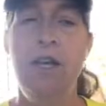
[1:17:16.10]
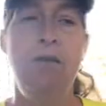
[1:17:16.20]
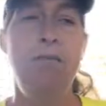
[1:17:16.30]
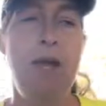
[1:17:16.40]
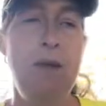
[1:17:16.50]

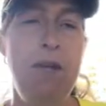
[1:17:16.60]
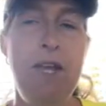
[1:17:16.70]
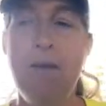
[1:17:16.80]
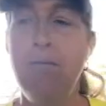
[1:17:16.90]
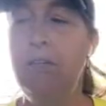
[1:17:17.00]
Maybe
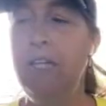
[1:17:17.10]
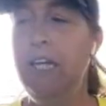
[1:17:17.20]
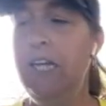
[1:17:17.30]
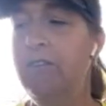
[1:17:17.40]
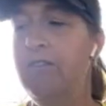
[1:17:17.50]
at
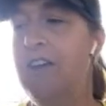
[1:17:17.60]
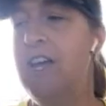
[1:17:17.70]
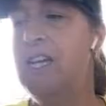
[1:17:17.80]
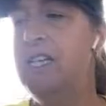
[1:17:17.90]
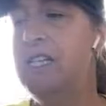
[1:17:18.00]
Bling
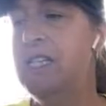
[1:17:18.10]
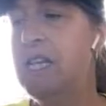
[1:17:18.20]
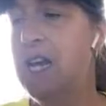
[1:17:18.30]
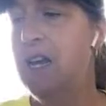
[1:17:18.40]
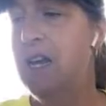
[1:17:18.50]
Fest,
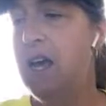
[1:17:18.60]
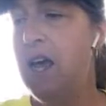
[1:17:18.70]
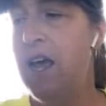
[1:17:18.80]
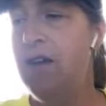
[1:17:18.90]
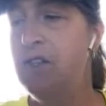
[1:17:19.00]
I
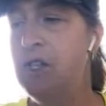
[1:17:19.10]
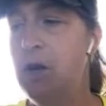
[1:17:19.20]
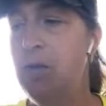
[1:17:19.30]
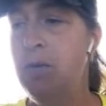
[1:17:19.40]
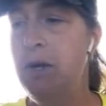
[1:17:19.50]
have so
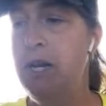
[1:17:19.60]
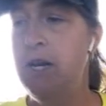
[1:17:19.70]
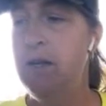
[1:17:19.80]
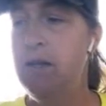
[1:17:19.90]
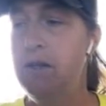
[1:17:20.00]
many.
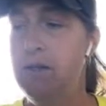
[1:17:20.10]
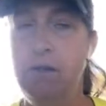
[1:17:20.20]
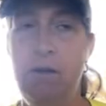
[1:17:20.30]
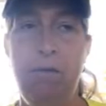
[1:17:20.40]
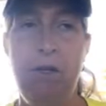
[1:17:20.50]

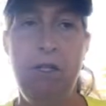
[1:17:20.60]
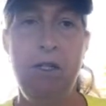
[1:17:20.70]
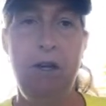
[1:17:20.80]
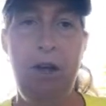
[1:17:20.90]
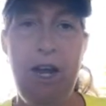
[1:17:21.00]

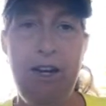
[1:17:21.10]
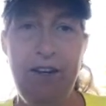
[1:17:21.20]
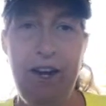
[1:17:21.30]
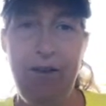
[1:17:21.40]
Go ahead, Gail.